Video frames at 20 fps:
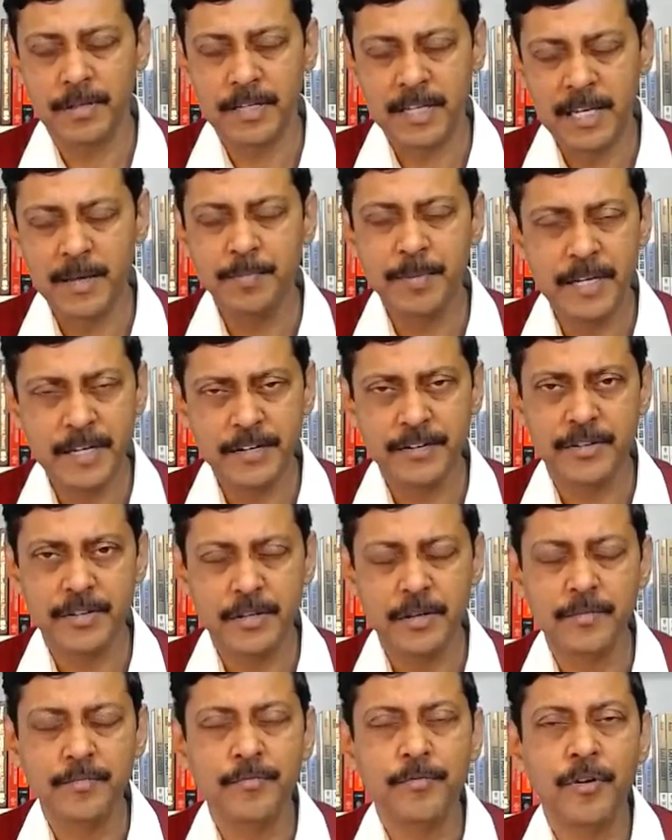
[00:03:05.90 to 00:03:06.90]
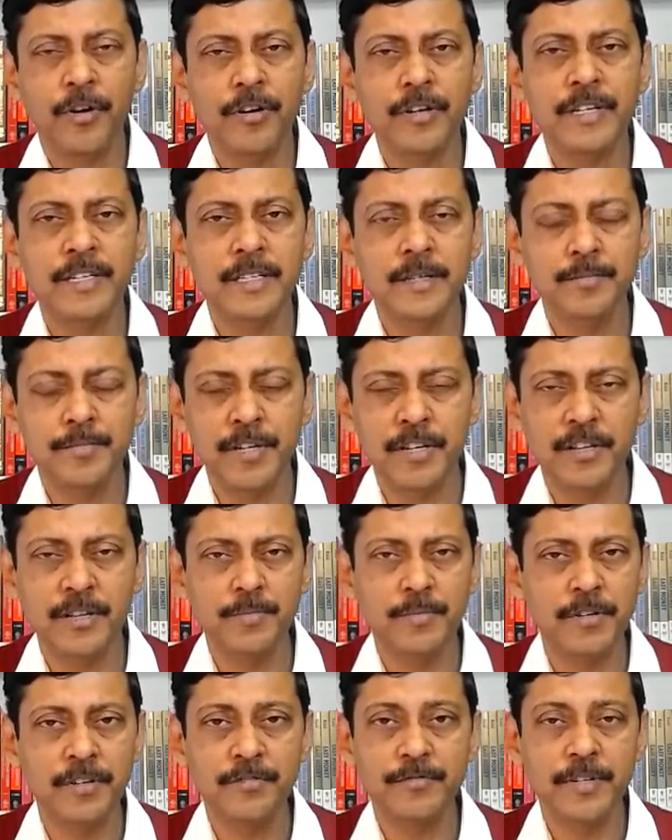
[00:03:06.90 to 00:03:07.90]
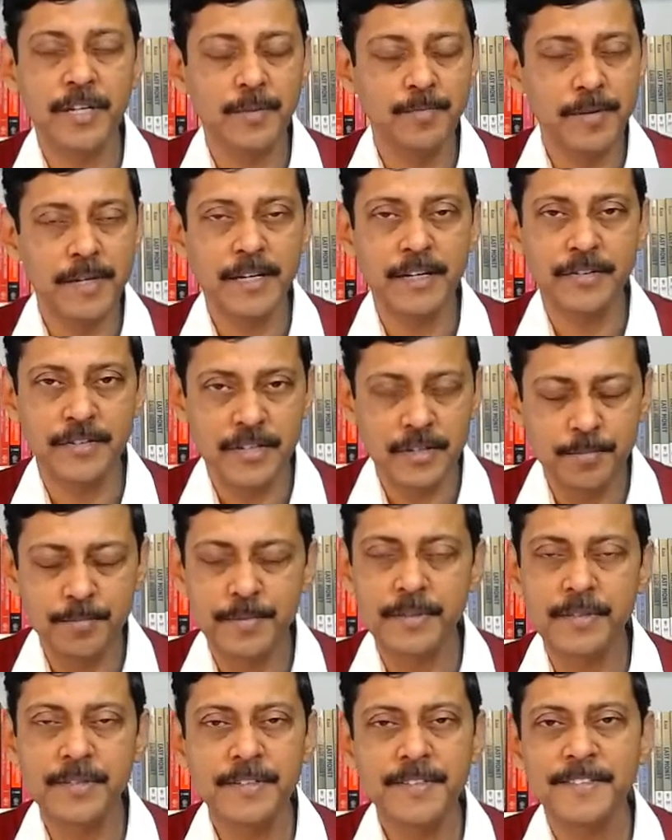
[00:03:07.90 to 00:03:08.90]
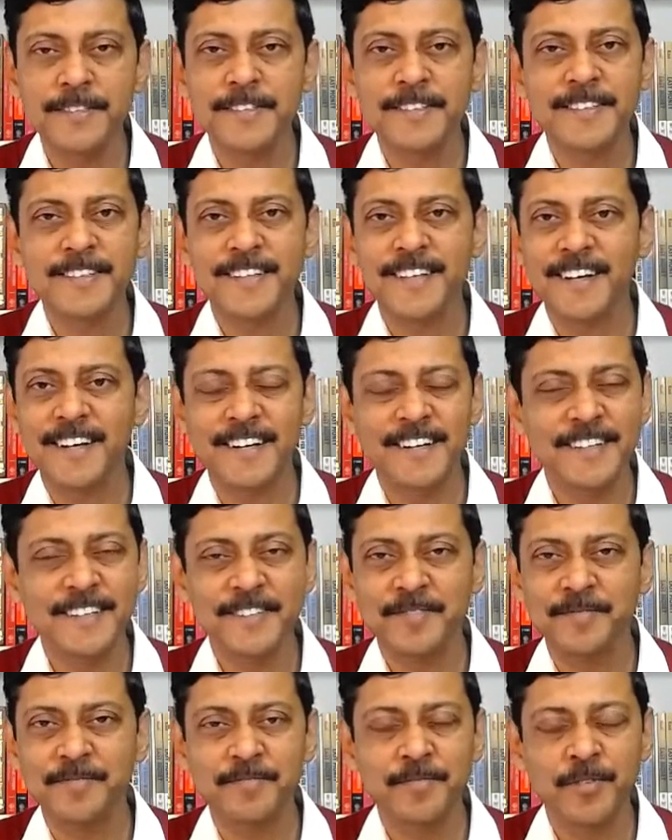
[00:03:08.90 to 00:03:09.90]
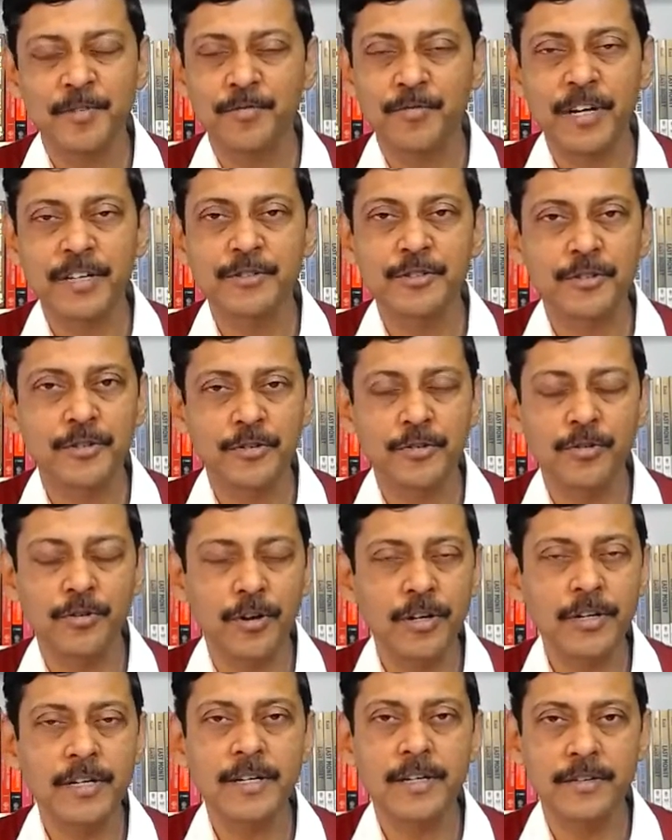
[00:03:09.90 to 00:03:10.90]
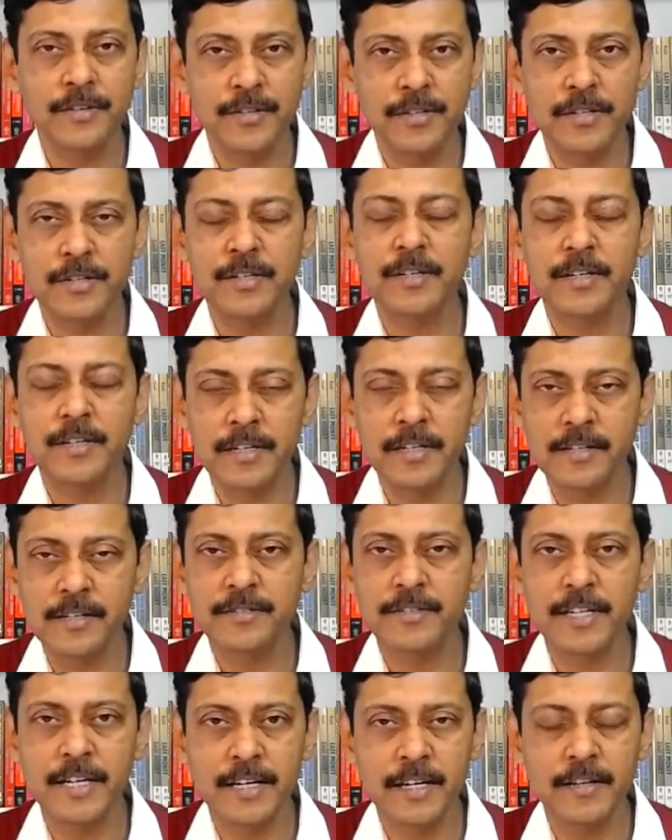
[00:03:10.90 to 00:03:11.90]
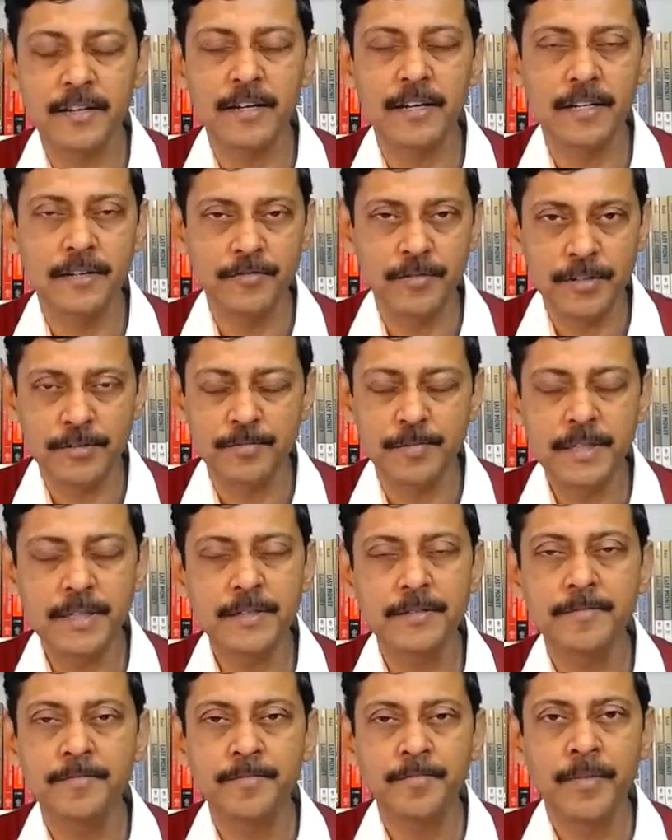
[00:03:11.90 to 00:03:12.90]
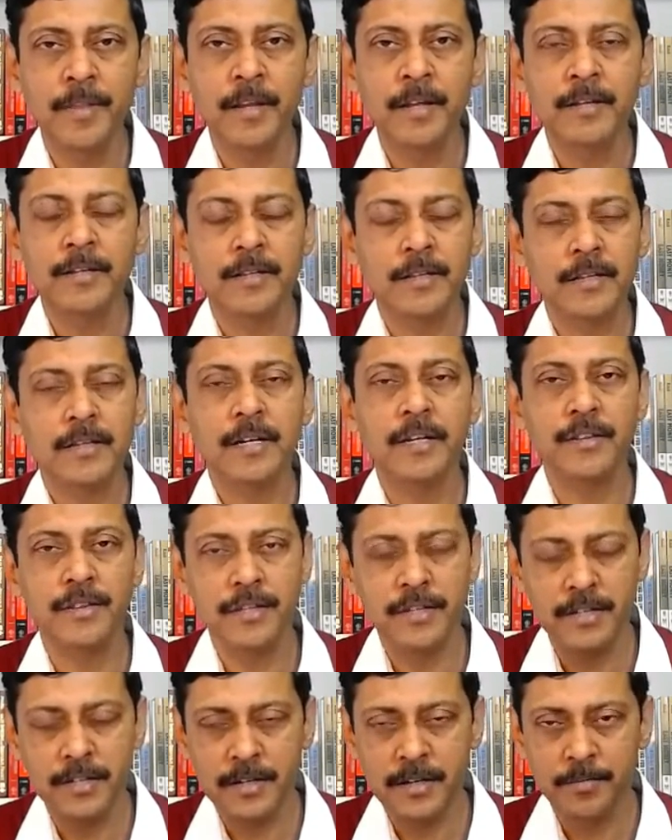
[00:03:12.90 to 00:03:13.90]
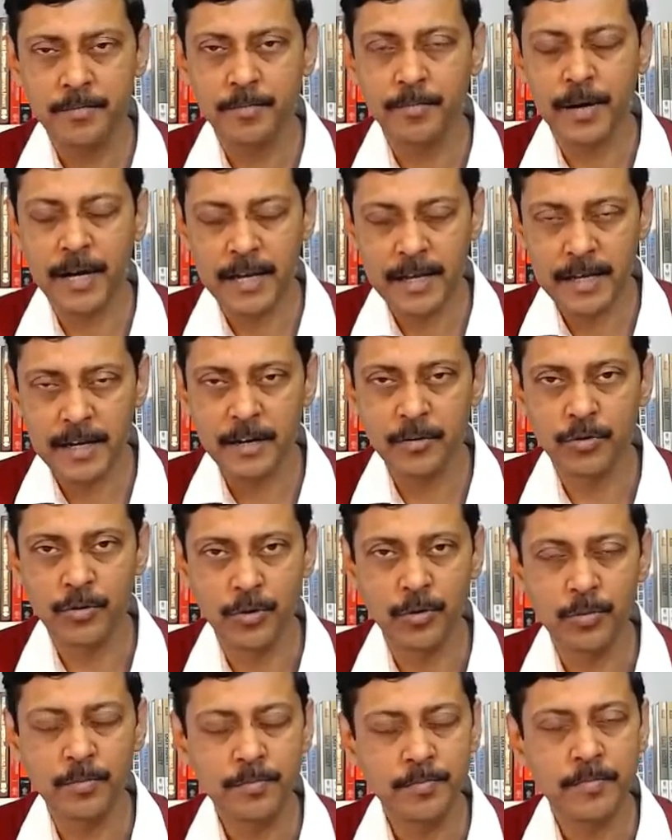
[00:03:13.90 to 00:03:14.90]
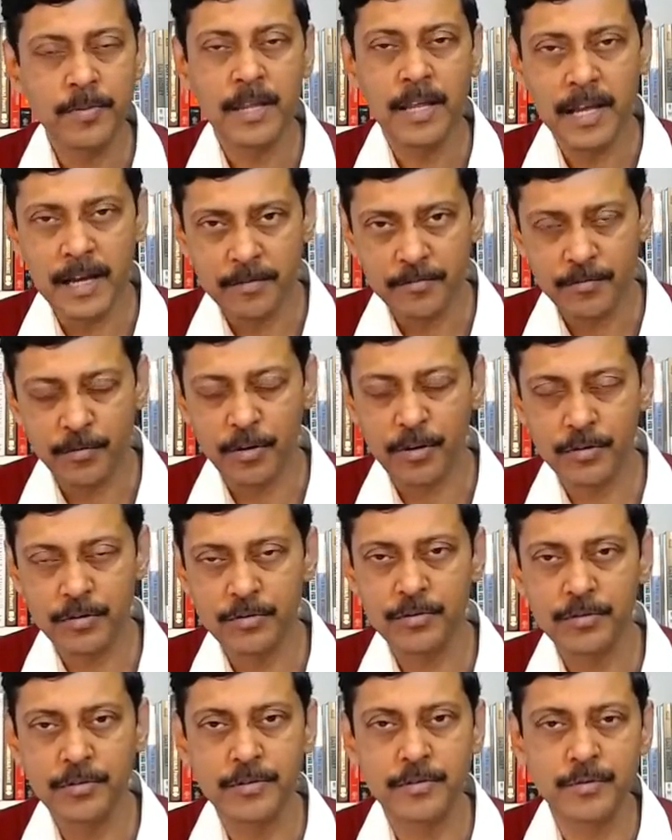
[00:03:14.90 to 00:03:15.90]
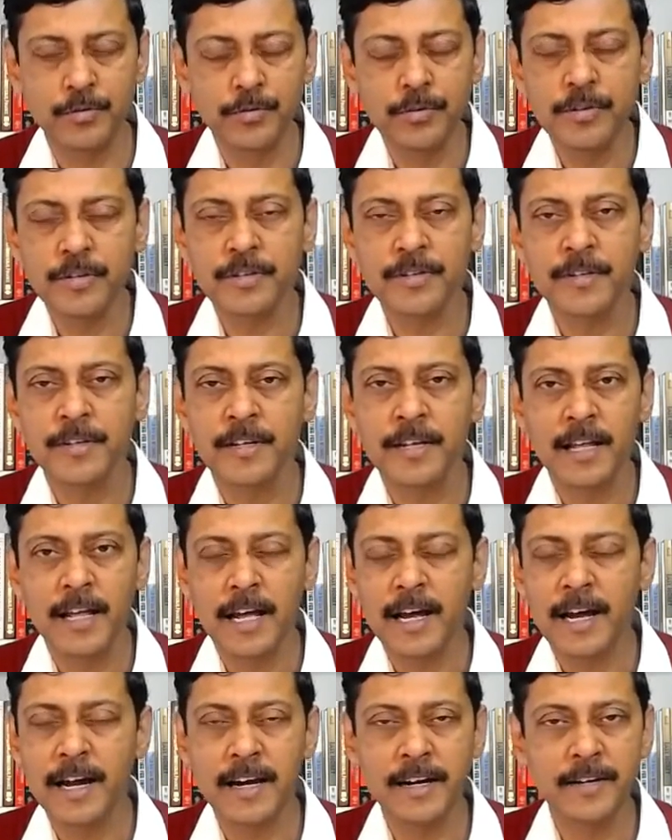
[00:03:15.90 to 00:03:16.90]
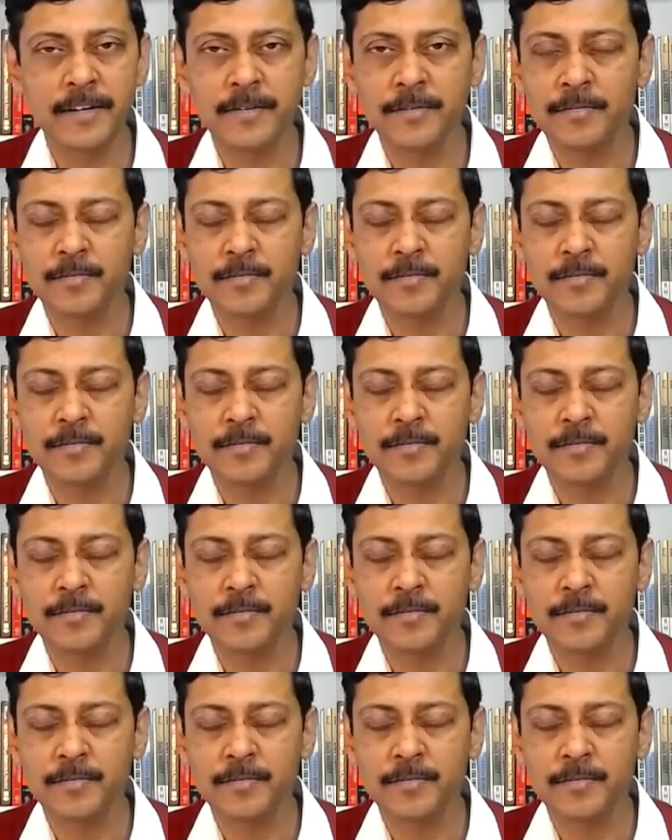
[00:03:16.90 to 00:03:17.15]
keeping it following the principle of keeping it simple, one should not consider real estate as an investment. Consider buying a home, follow those rules, and